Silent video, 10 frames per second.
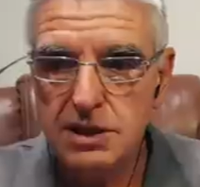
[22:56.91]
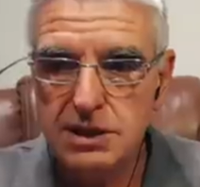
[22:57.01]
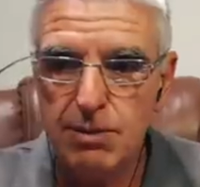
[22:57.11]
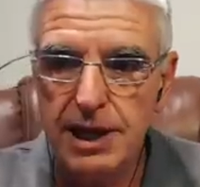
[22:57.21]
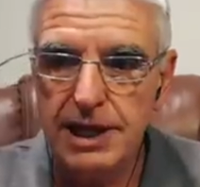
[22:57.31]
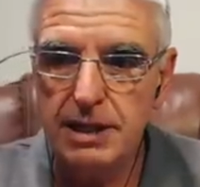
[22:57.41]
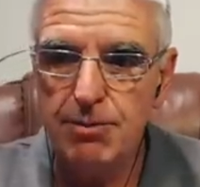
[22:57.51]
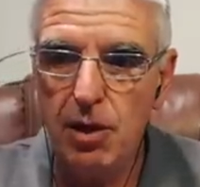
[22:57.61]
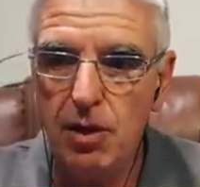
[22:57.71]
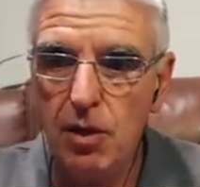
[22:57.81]
display the
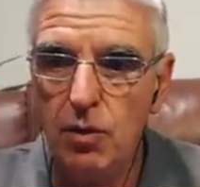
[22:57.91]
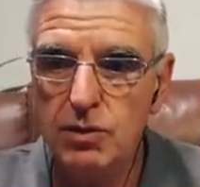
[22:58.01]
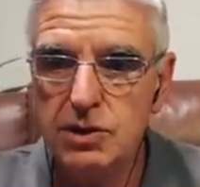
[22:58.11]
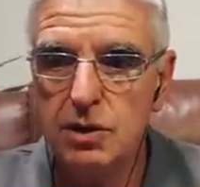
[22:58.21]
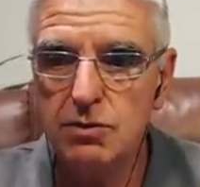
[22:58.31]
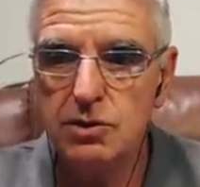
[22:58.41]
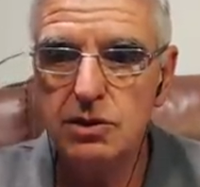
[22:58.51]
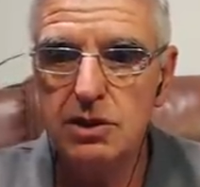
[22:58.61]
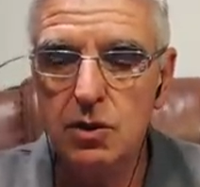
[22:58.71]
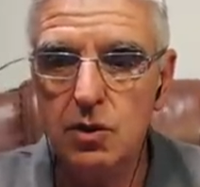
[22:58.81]
poll results
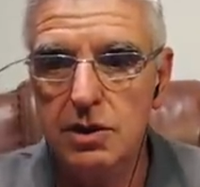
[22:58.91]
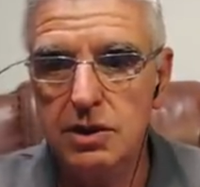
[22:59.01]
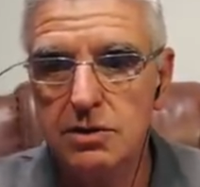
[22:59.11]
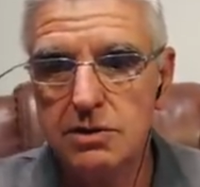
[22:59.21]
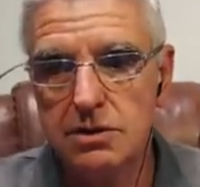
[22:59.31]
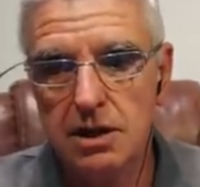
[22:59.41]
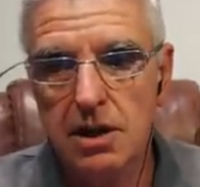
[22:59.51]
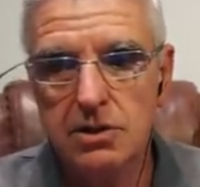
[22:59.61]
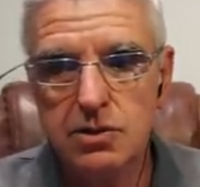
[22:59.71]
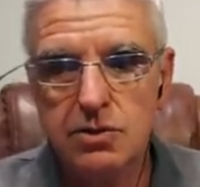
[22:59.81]
to the audience. The
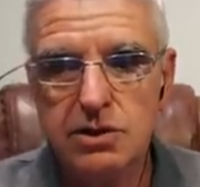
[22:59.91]
answer